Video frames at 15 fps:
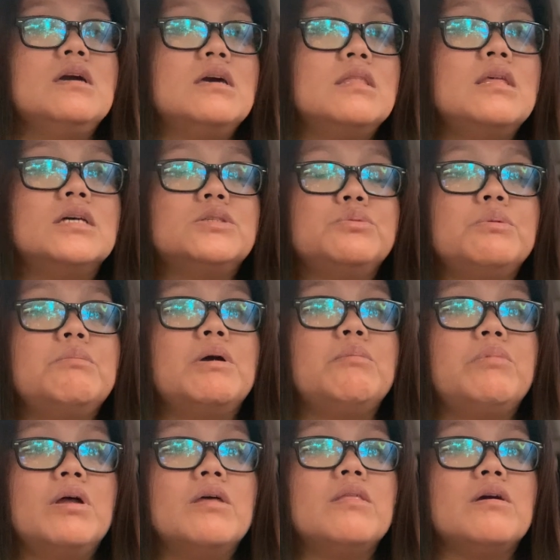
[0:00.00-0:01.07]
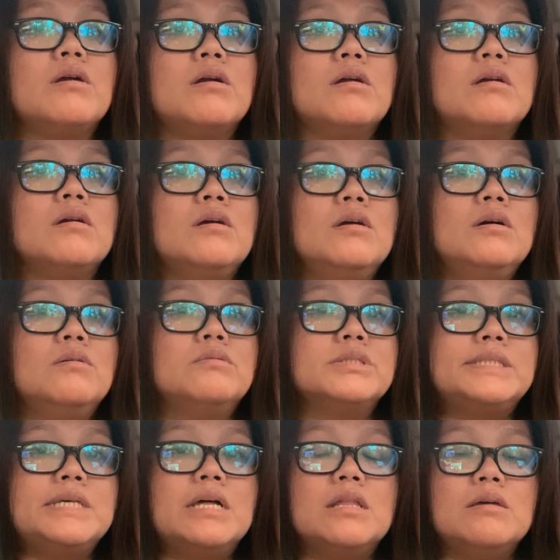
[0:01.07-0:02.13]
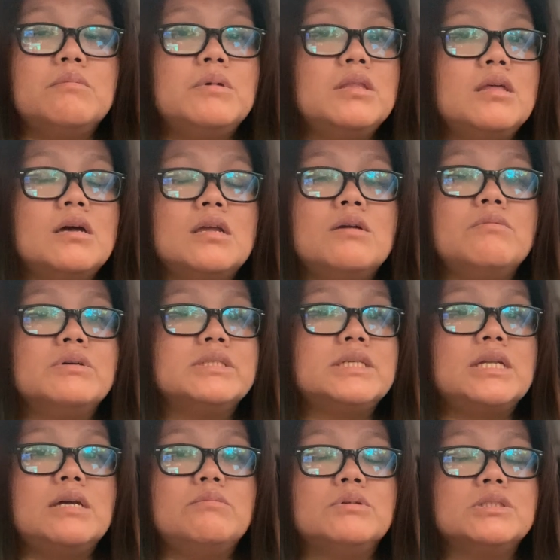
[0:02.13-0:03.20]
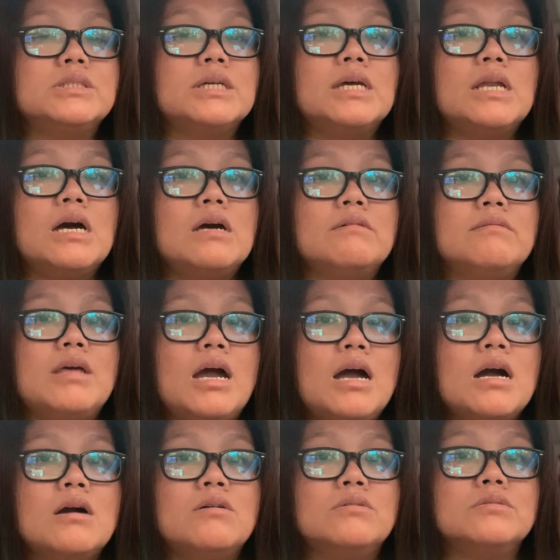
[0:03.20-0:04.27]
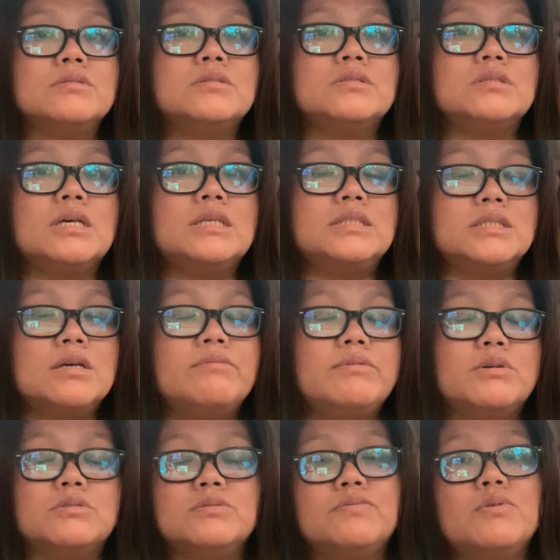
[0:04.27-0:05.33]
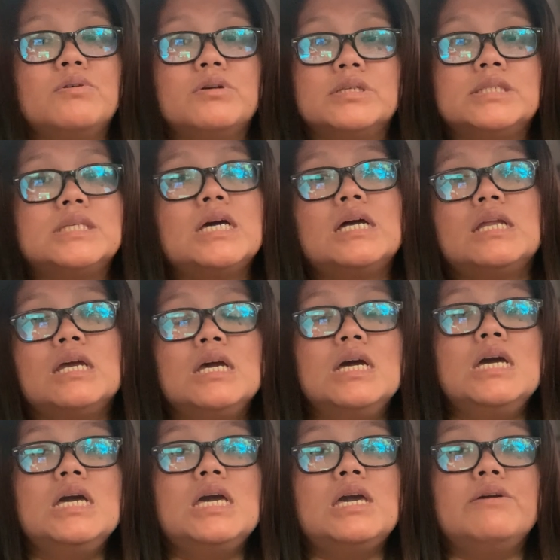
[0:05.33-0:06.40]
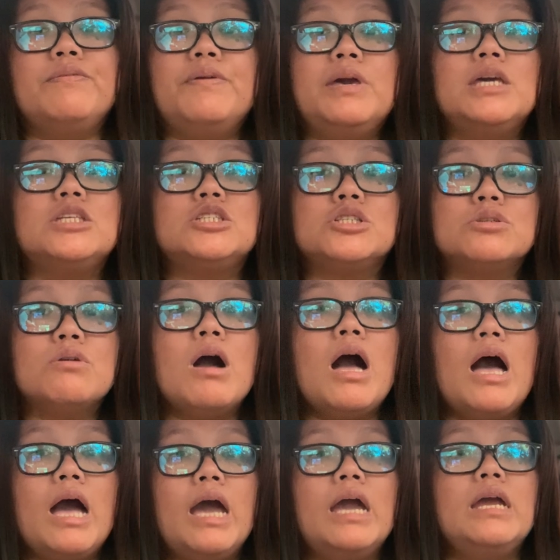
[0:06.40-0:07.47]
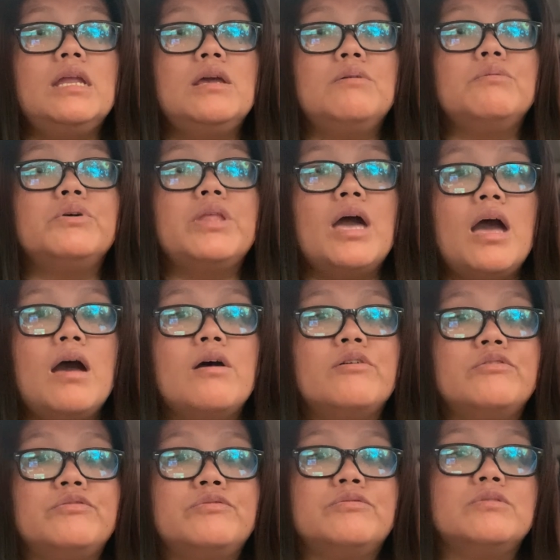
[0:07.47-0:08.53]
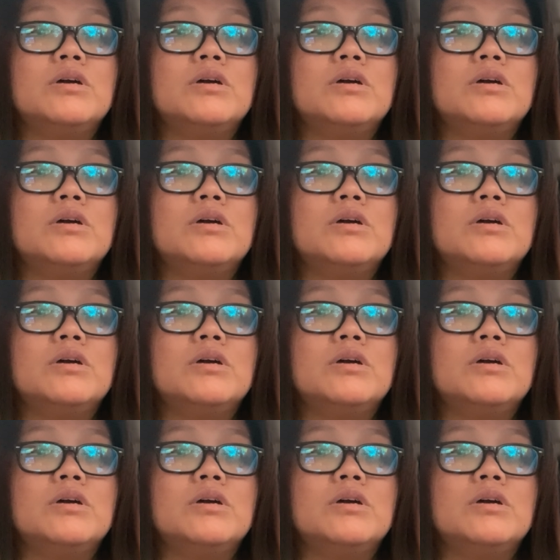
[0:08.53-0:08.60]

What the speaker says: and that's when my brother was telling me that he wasn't able to get out of the house and stuff, because Forrest said if he tried, he would have